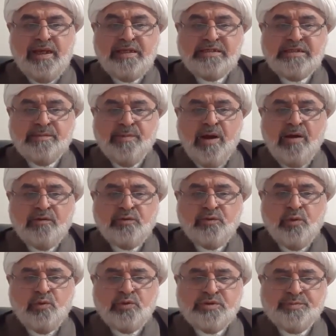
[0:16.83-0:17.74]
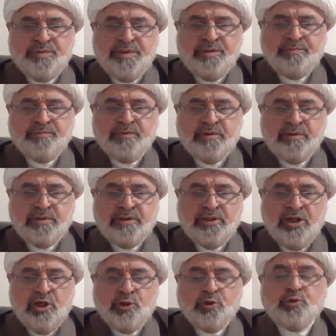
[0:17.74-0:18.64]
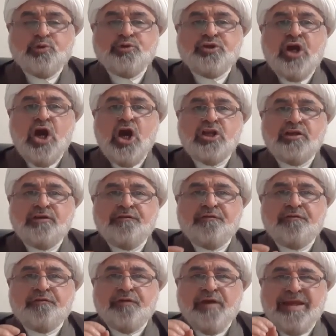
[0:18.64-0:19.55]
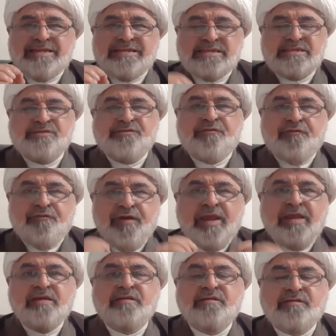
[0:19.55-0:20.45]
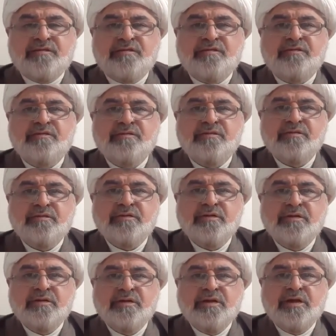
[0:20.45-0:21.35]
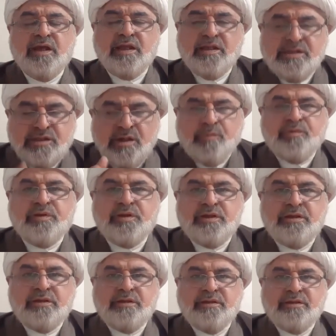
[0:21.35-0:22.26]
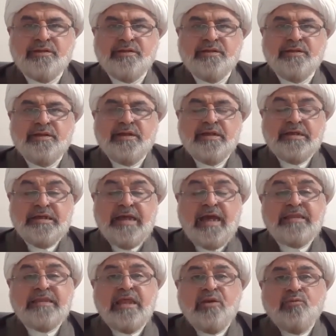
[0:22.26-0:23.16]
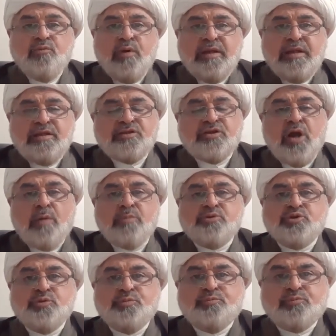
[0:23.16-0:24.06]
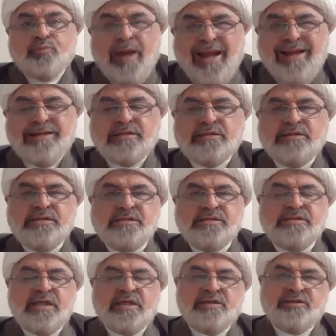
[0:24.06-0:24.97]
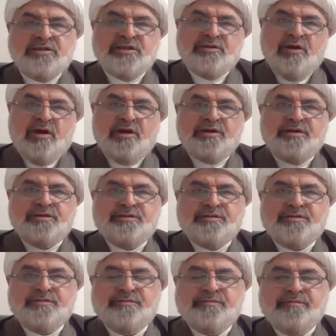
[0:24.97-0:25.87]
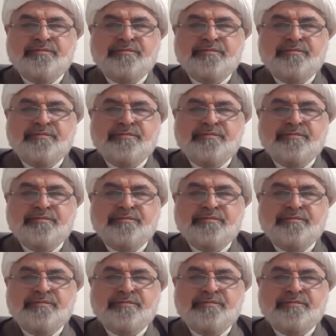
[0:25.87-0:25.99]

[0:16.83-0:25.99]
it's about those people who confess faith in something, and then when it comes to practice, they deny it.